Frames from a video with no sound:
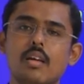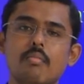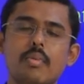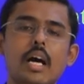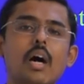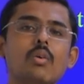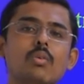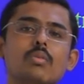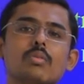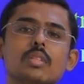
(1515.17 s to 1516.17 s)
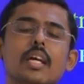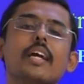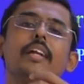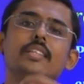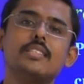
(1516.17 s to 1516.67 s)
But how the
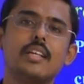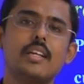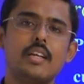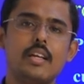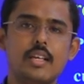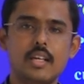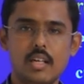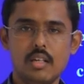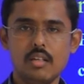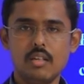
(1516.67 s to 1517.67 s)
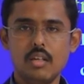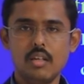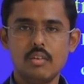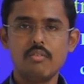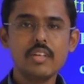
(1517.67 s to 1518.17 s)
heat is generated here?
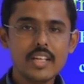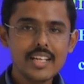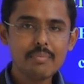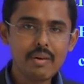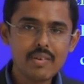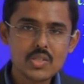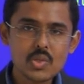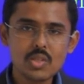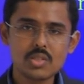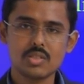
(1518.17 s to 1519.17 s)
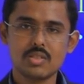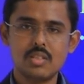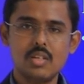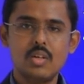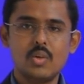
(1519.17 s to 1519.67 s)
We need a power source
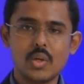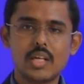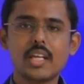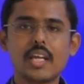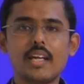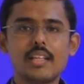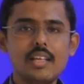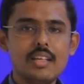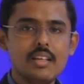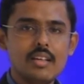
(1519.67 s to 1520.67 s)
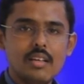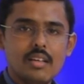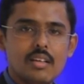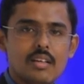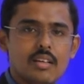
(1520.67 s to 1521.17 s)
to create the
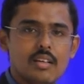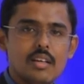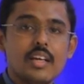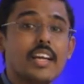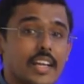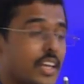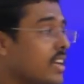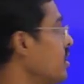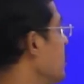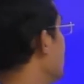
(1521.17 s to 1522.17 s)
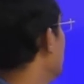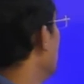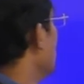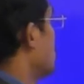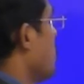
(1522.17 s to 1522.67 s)
heating.
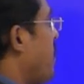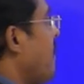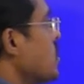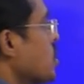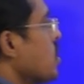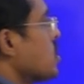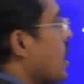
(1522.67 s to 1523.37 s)
So power source